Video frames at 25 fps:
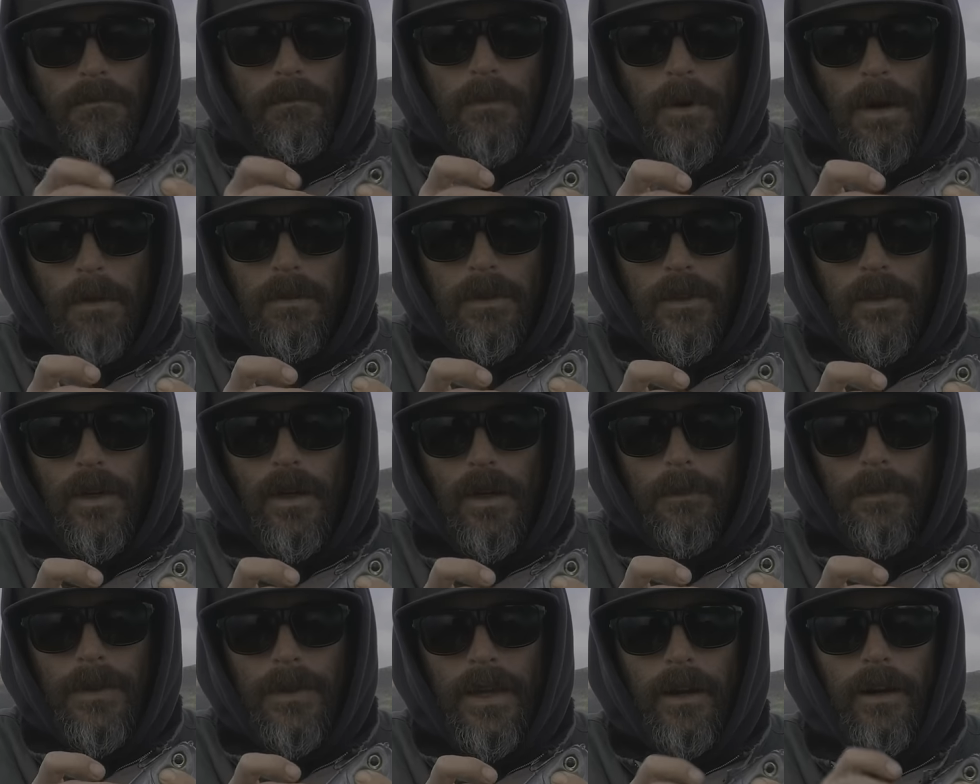
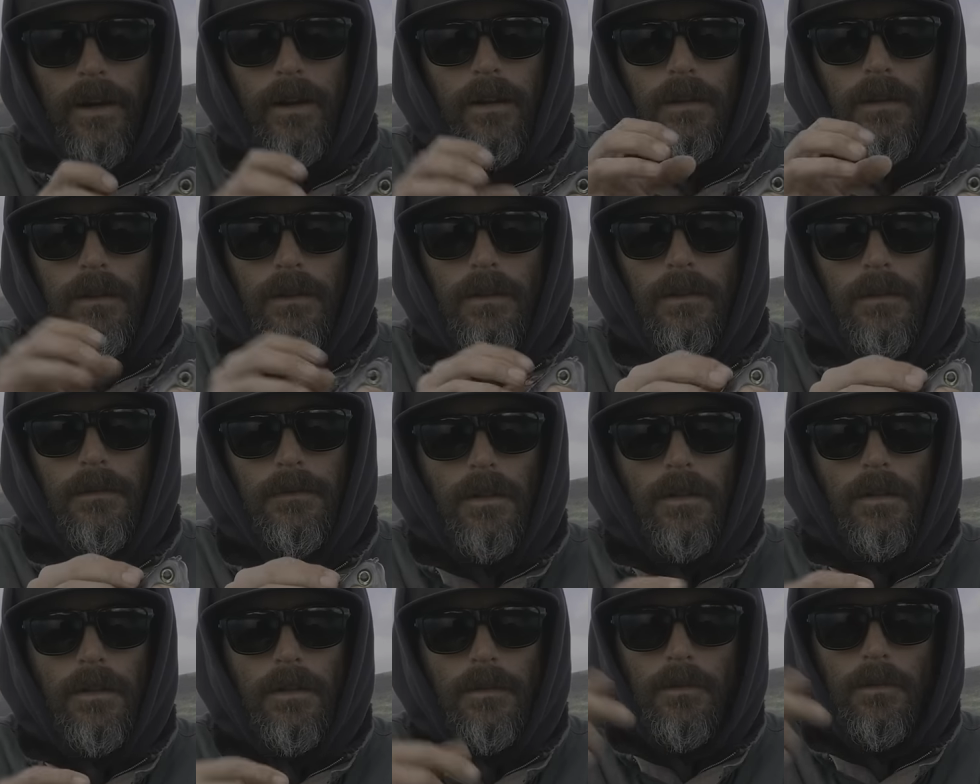bubbler up there.
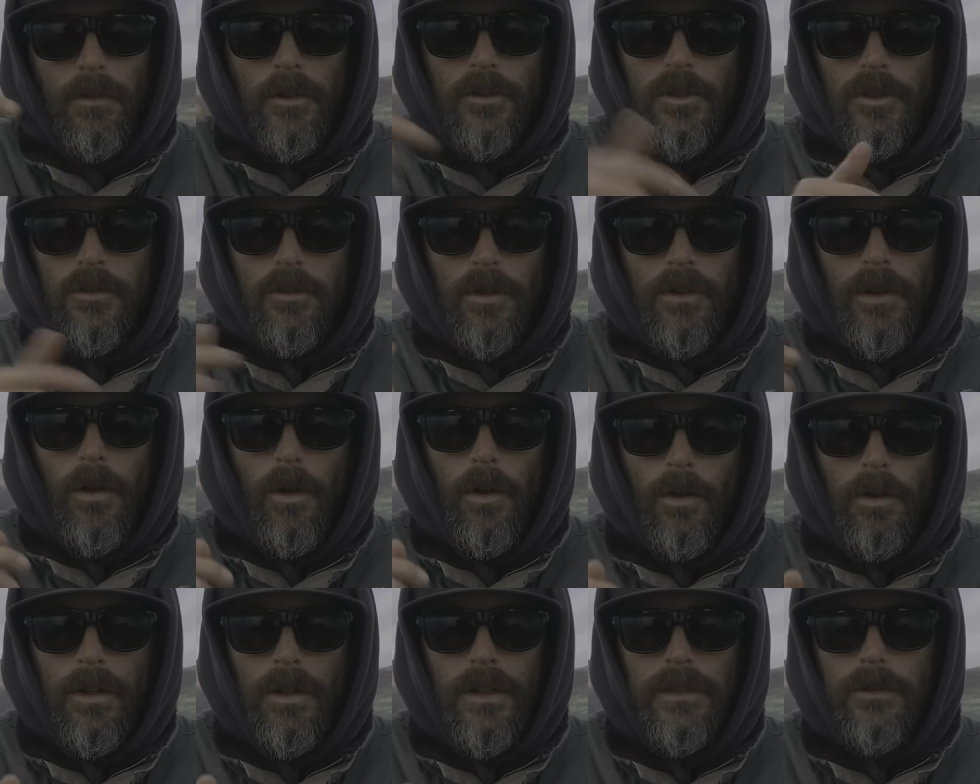Once you drill the
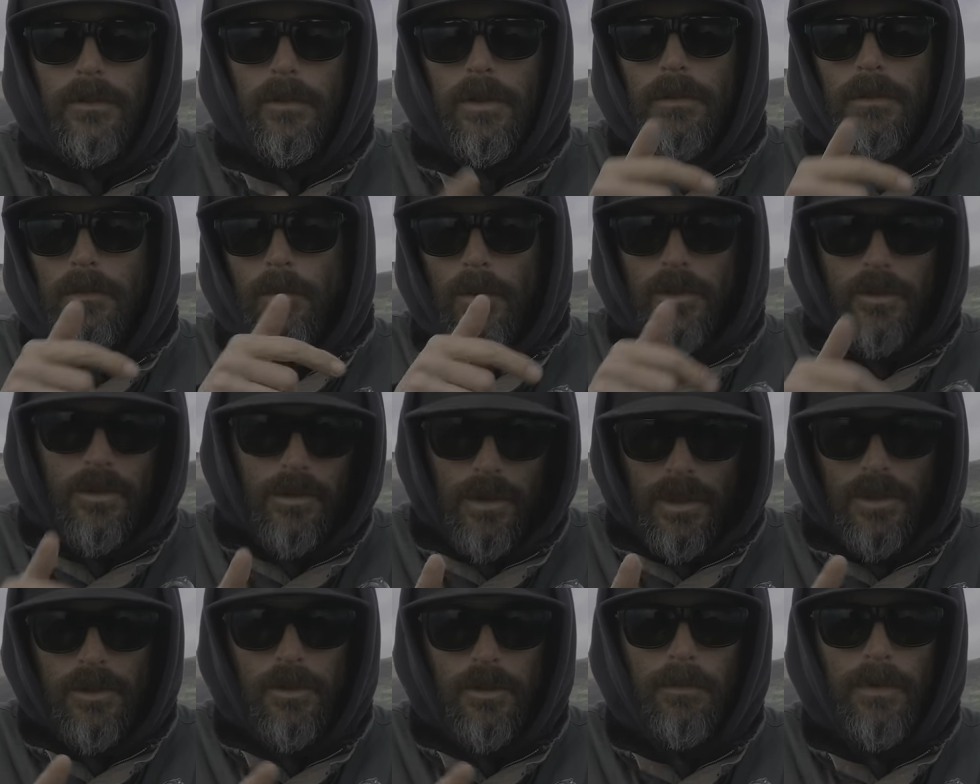hole into it, once
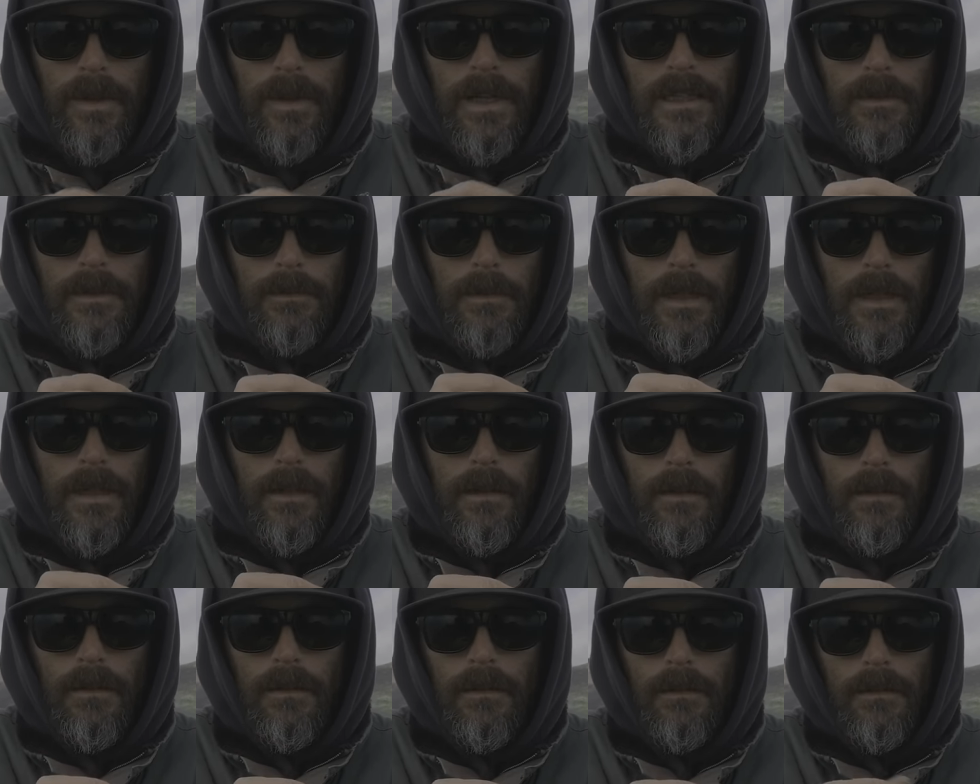you got your
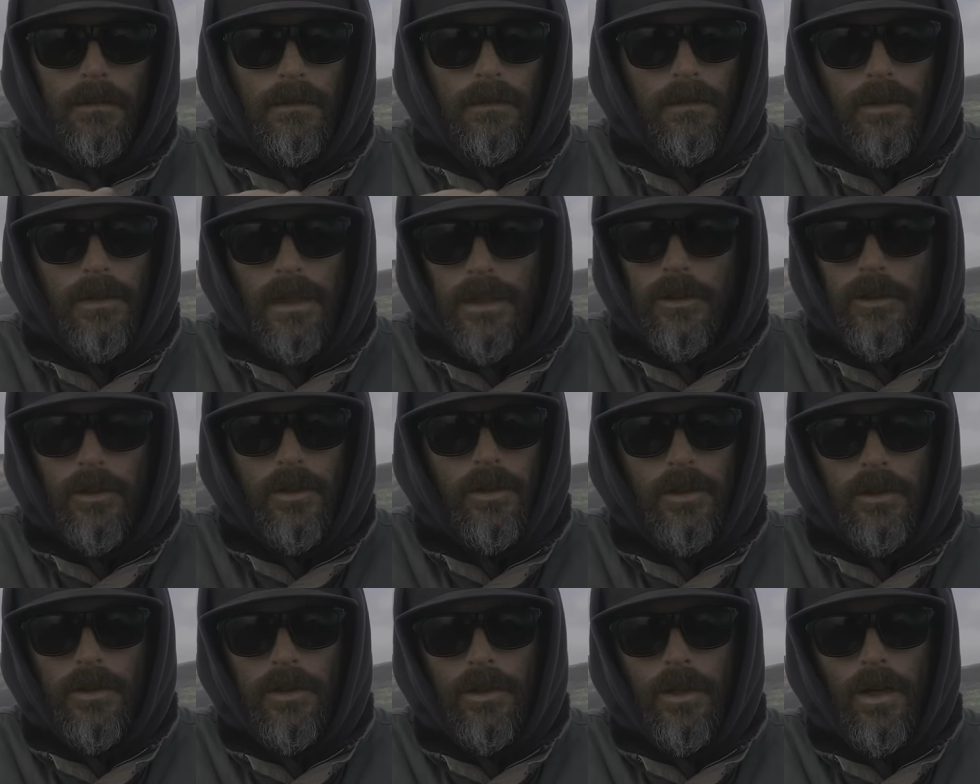placement, then you're
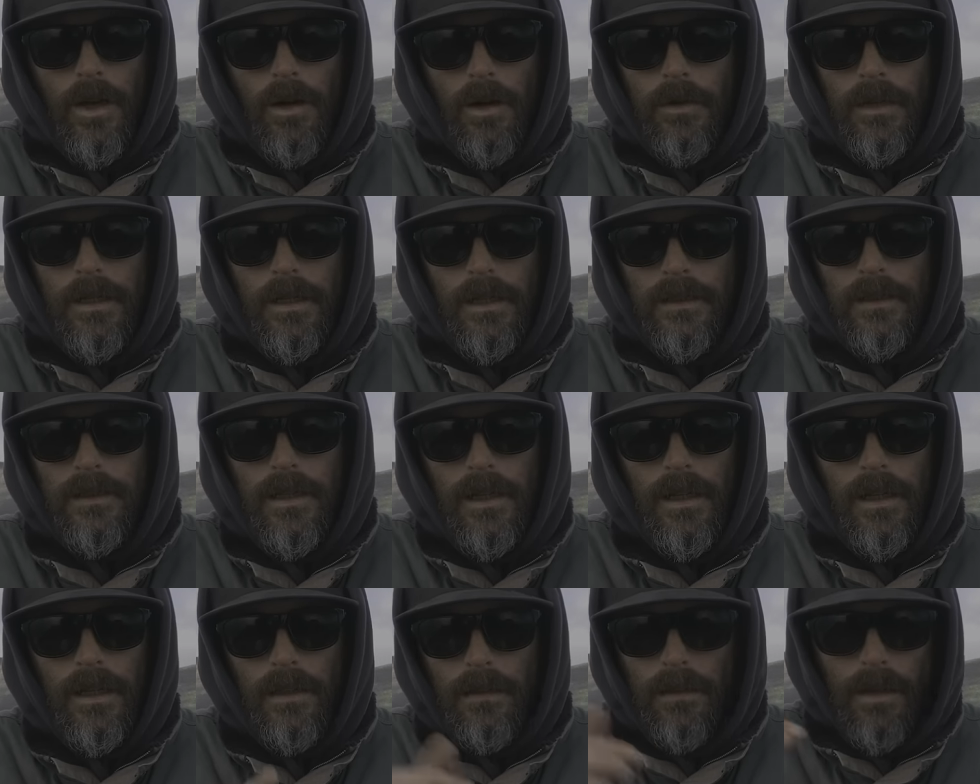good to go. And it's
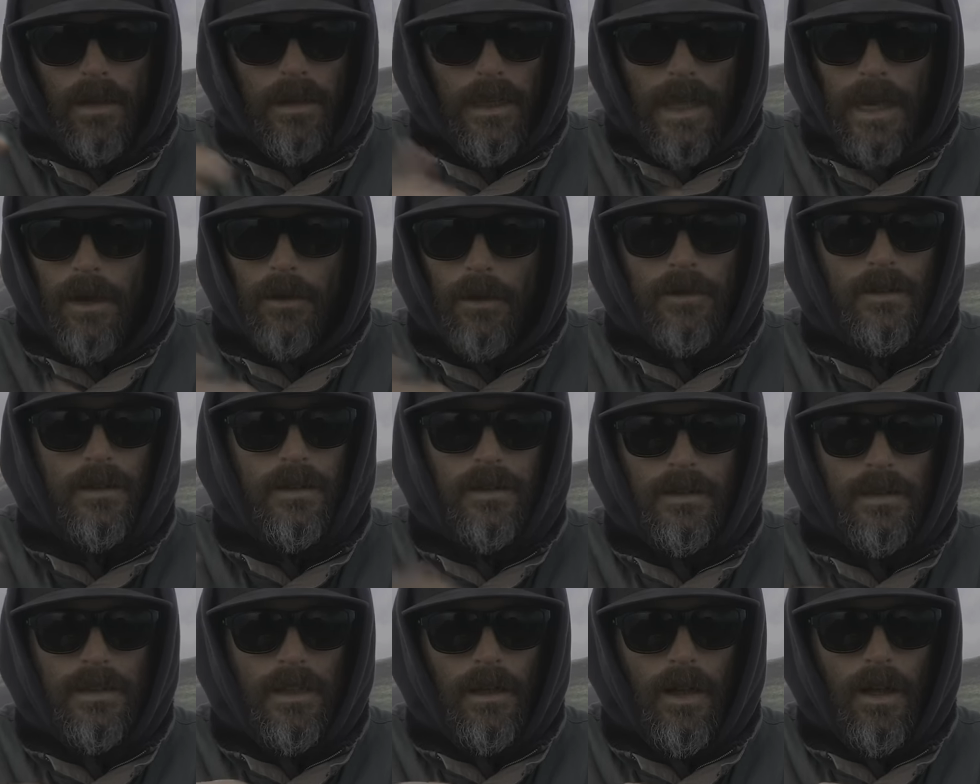gonna allow it
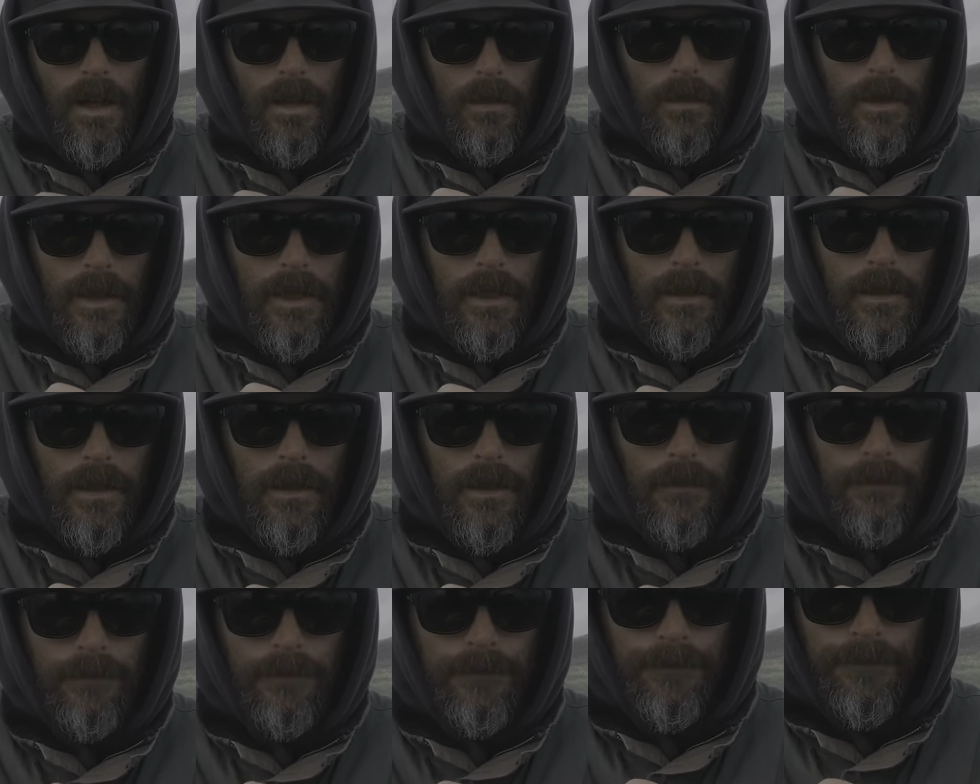to sit all the way in
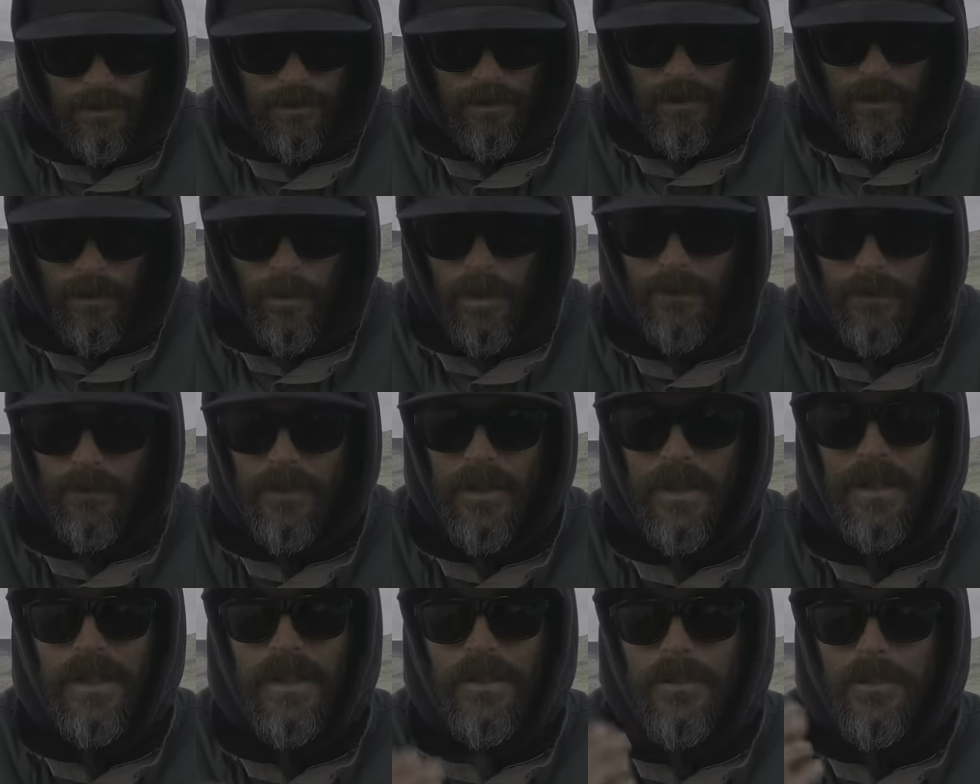there. Quick
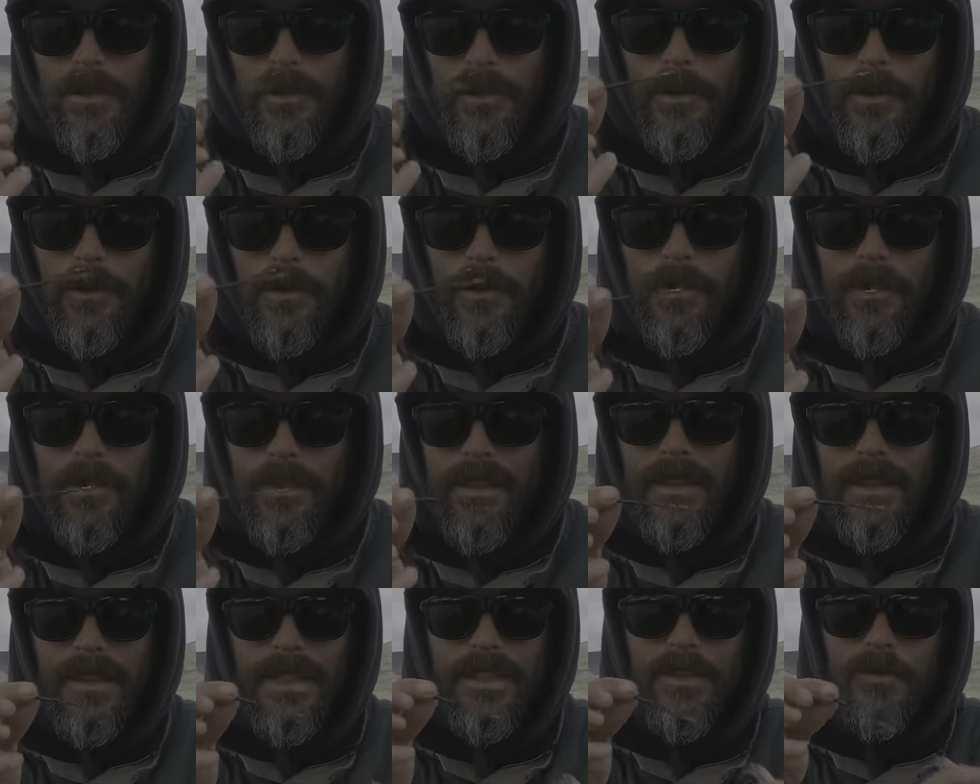fill in too.
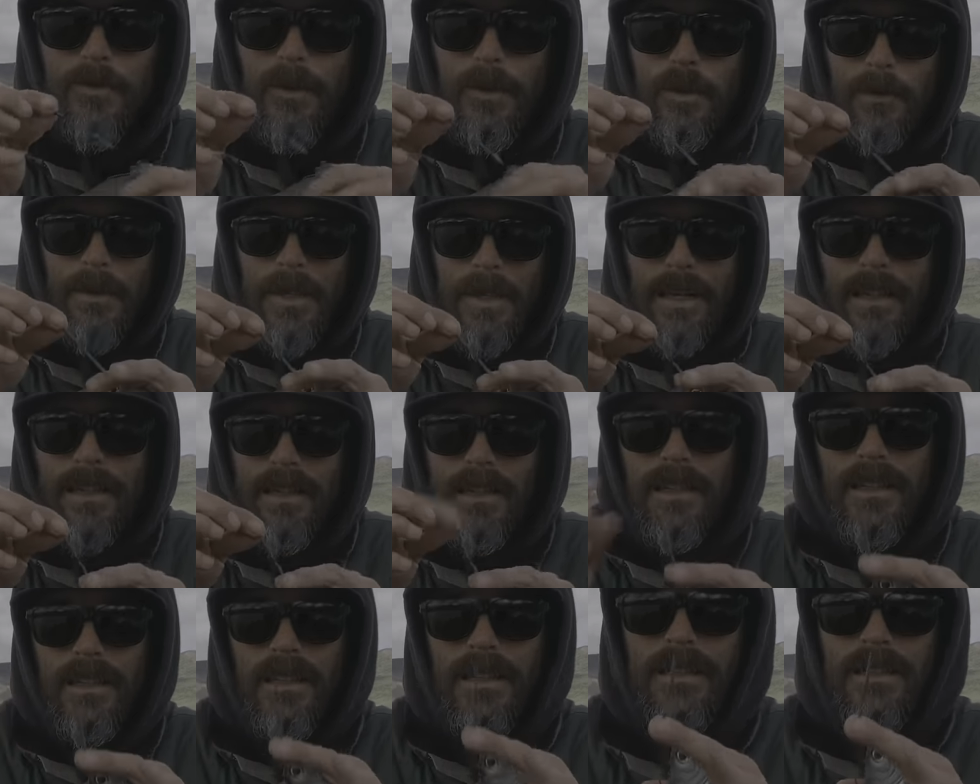This drill bit
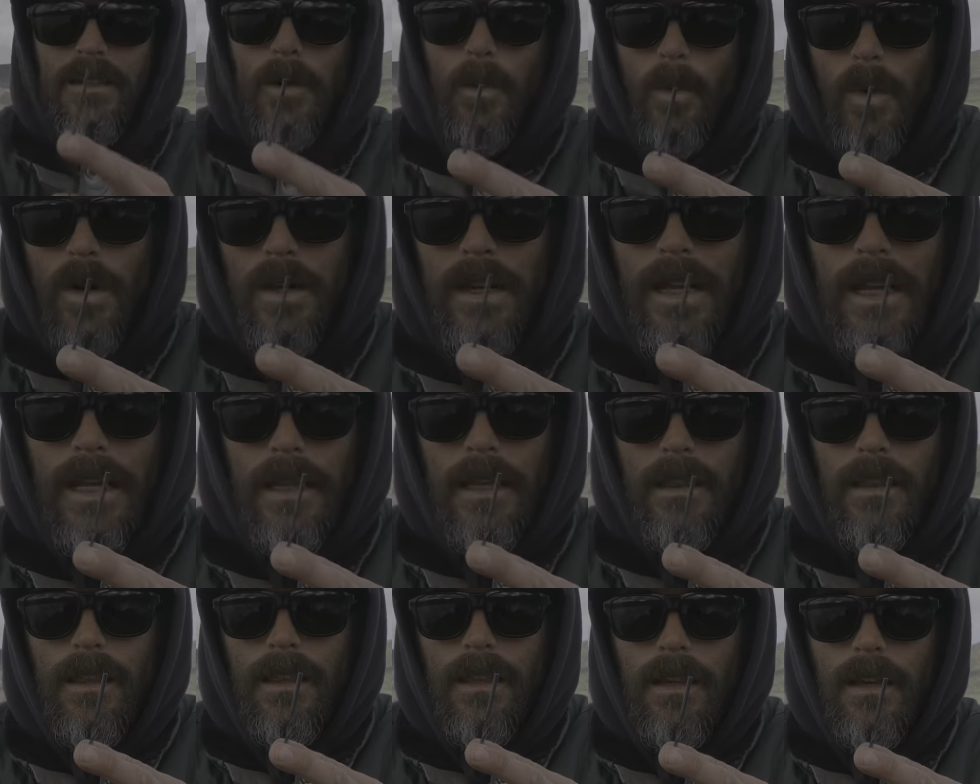is a 1/8.